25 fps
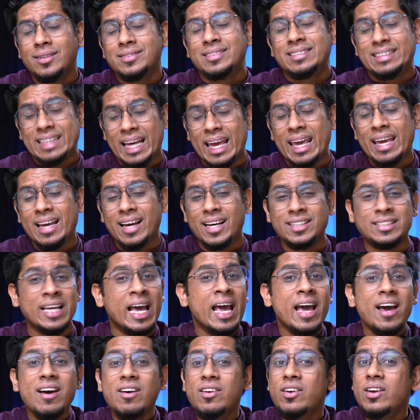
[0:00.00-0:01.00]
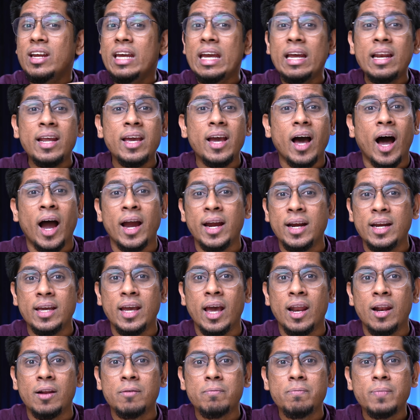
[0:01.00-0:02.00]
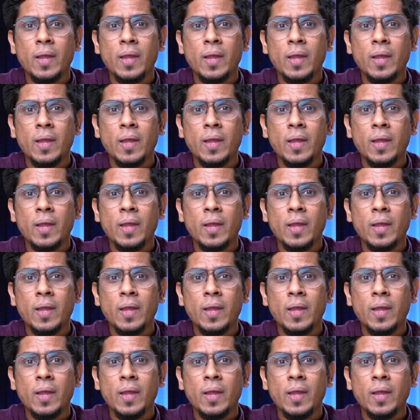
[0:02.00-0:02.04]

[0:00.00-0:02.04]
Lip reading: saying is really ideal.